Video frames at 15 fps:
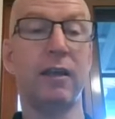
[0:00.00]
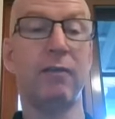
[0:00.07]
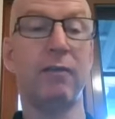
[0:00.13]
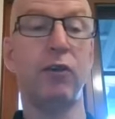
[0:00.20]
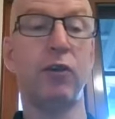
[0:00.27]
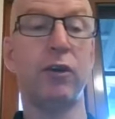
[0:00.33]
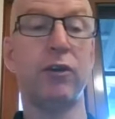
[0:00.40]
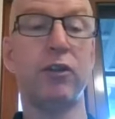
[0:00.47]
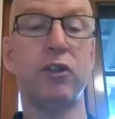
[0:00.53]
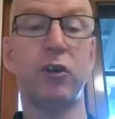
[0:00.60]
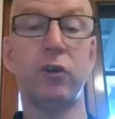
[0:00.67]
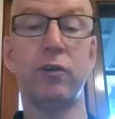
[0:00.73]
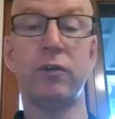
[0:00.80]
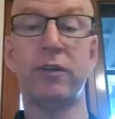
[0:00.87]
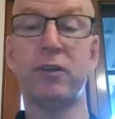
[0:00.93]
if you can
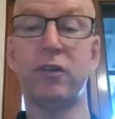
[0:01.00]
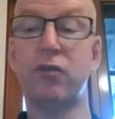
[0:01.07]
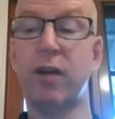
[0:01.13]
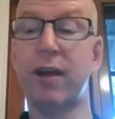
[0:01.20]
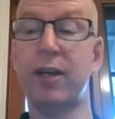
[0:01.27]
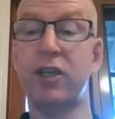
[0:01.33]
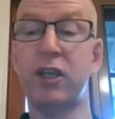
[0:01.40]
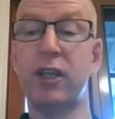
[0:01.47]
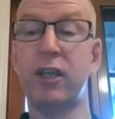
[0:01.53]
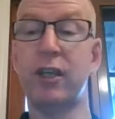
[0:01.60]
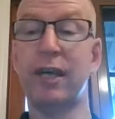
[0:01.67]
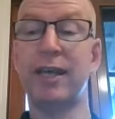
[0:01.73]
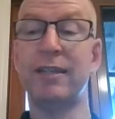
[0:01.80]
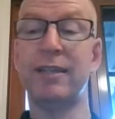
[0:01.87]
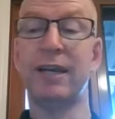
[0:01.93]
choose a strategy
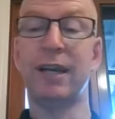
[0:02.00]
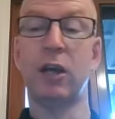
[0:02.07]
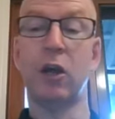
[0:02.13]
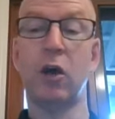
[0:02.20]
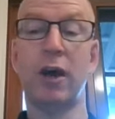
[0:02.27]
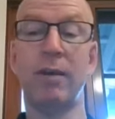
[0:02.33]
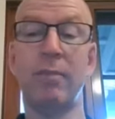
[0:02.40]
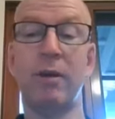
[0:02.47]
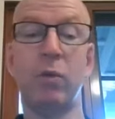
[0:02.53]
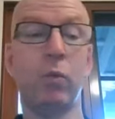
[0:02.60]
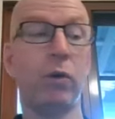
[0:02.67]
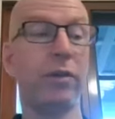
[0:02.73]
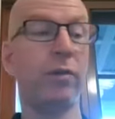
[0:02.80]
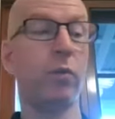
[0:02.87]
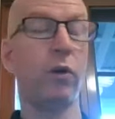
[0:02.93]
that is in alignment
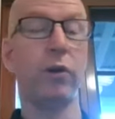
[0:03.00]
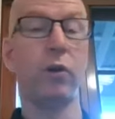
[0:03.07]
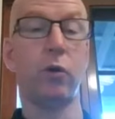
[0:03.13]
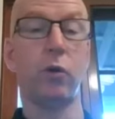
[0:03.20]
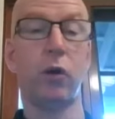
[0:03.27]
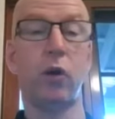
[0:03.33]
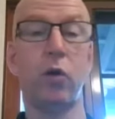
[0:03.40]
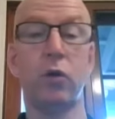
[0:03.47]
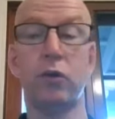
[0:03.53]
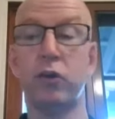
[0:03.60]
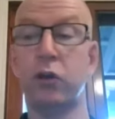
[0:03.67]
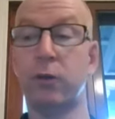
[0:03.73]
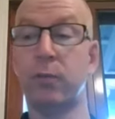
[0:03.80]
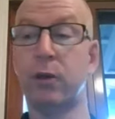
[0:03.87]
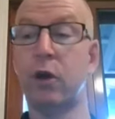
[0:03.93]
with what your
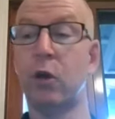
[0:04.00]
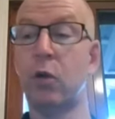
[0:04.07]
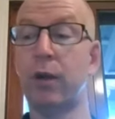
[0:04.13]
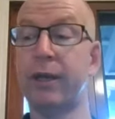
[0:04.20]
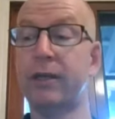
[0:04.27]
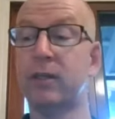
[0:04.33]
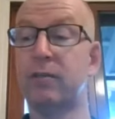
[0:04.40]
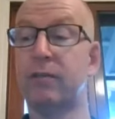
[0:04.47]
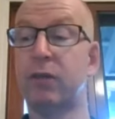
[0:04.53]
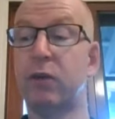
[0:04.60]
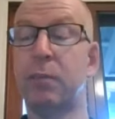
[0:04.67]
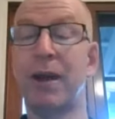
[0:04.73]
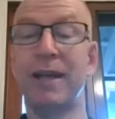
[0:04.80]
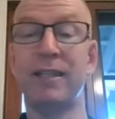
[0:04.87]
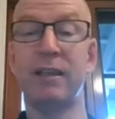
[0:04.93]
long-term goal is for
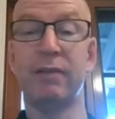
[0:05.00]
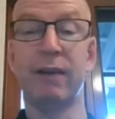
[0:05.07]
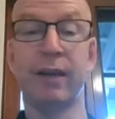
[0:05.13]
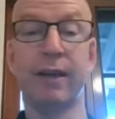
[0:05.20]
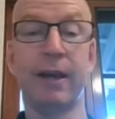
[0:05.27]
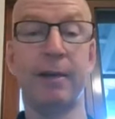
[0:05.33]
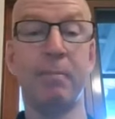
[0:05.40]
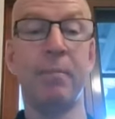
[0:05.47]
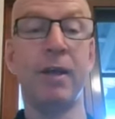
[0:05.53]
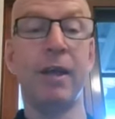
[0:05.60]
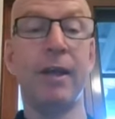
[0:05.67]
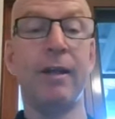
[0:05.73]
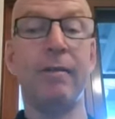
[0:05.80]
your passive income,